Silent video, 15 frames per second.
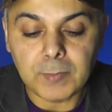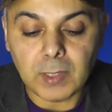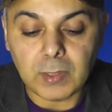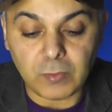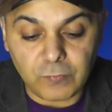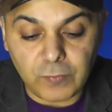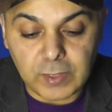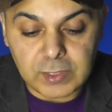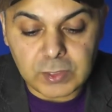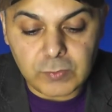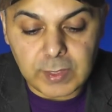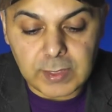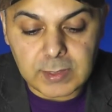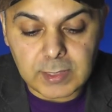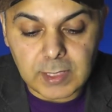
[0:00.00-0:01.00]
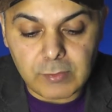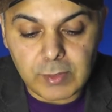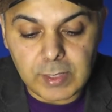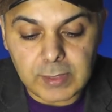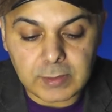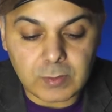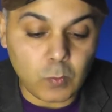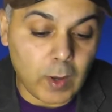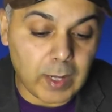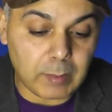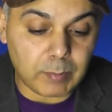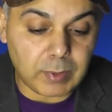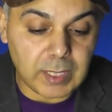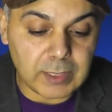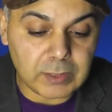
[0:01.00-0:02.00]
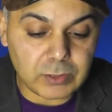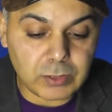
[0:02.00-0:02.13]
the Fear Street series, Quiet Place